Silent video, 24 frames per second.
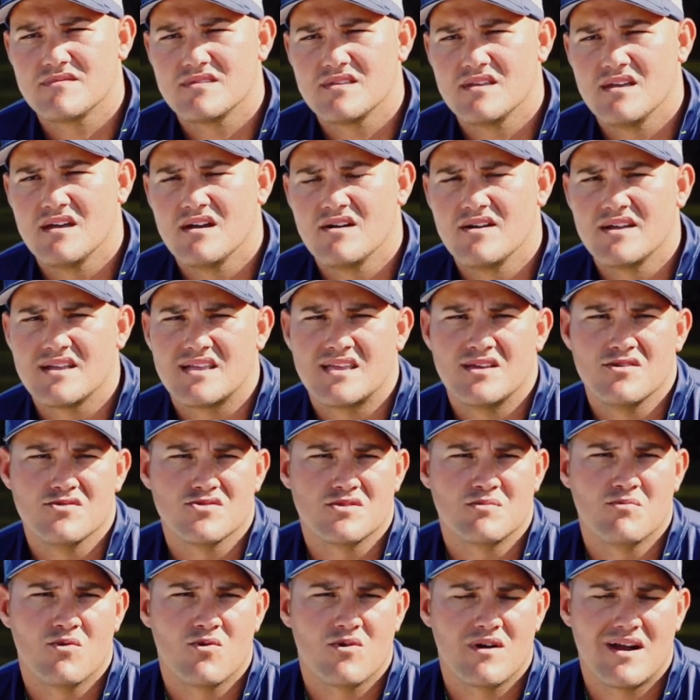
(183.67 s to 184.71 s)
You know, it
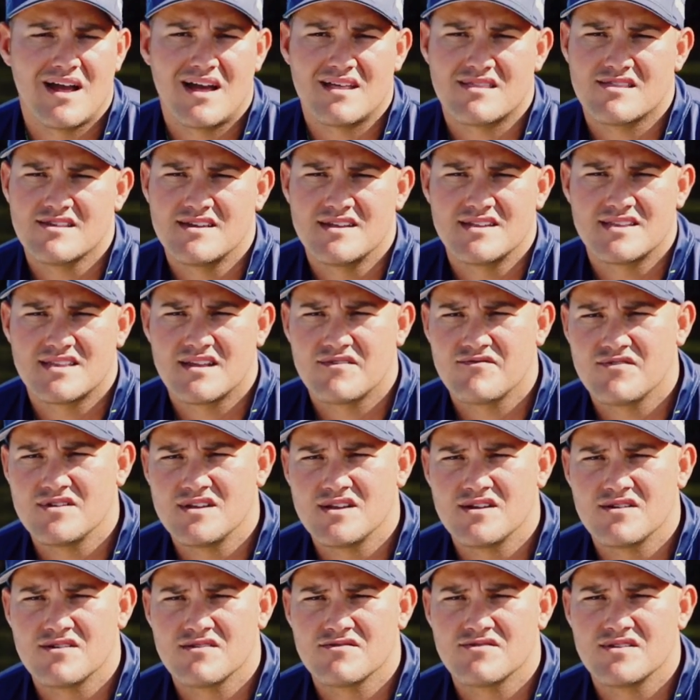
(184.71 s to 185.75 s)
kills more athletes every
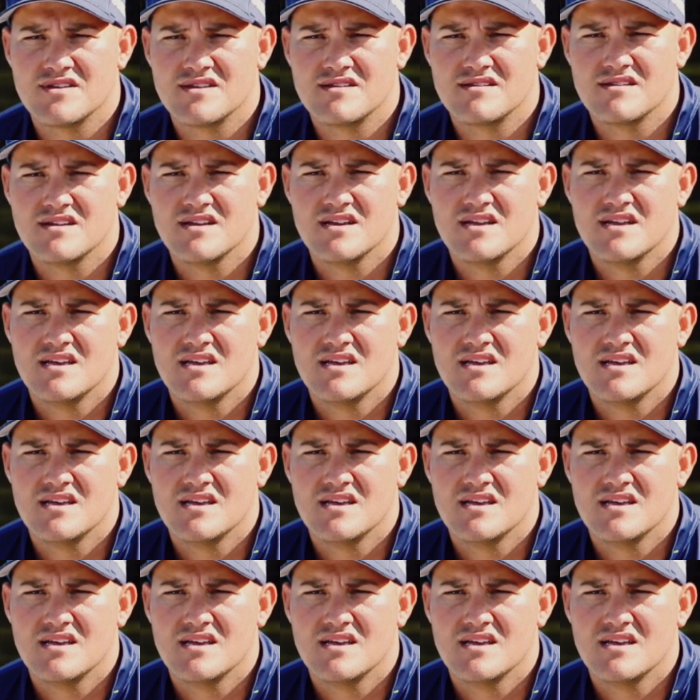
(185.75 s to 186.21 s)
year than,